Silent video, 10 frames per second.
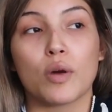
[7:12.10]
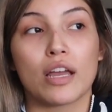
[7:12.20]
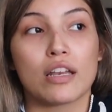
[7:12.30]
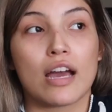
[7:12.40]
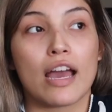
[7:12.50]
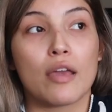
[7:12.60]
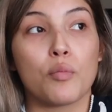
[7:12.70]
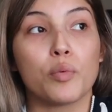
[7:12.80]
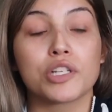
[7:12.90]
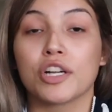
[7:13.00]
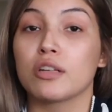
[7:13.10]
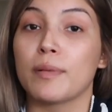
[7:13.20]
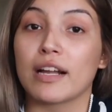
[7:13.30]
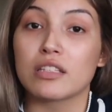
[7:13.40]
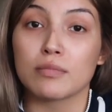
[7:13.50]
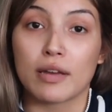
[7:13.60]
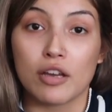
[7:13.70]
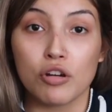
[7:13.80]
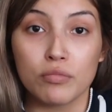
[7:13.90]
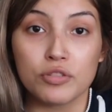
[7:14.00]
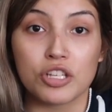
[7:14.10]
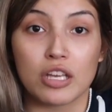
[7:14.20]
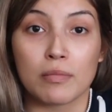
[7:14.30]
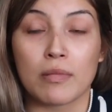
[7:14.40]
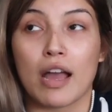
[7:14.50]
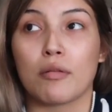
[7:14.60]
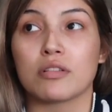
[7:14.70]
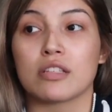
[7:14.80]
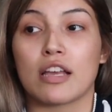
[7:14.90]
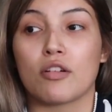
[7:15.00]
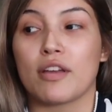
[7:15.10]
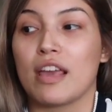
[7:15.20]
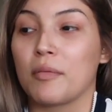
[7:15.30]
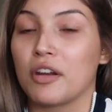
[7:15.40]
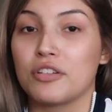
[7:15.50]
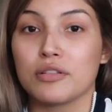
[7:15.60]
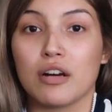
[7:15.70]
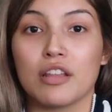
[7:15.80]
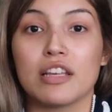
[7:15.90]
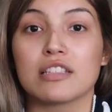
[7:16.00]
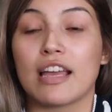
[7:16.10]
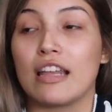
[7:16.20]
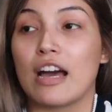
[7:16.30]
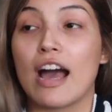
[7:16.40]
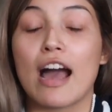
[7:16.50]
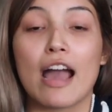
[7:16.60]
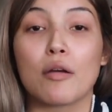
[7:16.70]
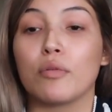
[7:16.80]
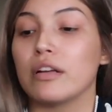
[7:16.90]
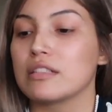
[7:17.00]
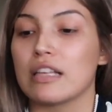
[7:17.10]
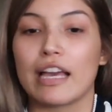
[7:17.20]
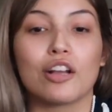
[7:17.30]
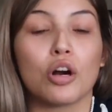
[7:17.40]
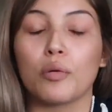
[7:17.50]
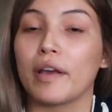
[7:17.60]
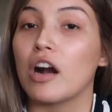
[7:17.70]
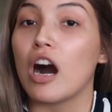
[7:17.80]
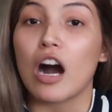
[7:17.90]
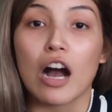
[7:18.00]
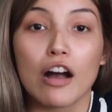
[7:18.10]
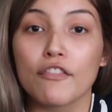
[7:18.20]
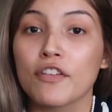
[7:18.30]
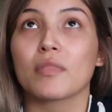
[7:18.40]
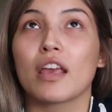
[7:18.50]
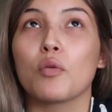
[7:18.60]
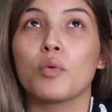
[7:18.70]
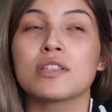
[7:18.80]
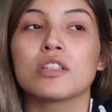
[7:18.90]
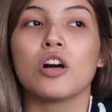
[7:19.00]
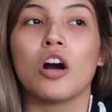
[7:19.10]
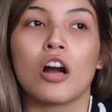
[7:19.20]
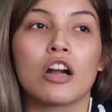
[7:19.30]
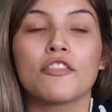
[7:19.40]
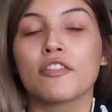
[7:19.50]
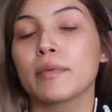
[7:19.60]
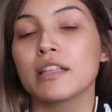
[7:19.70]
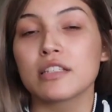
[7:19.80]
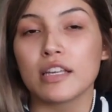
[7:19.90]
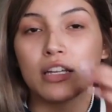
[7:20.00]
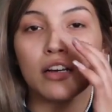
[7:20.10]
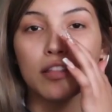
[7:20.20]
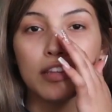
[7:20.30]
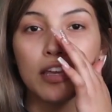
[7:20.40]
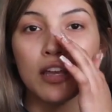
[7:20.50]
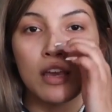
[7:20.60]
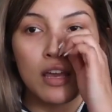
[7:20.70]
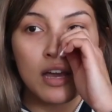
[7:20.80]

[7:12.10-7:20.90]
when I returned back to my home gym, I was like, okay, I'm gonna do all this. And I was like going off. It wasn't hard for me to eat healthy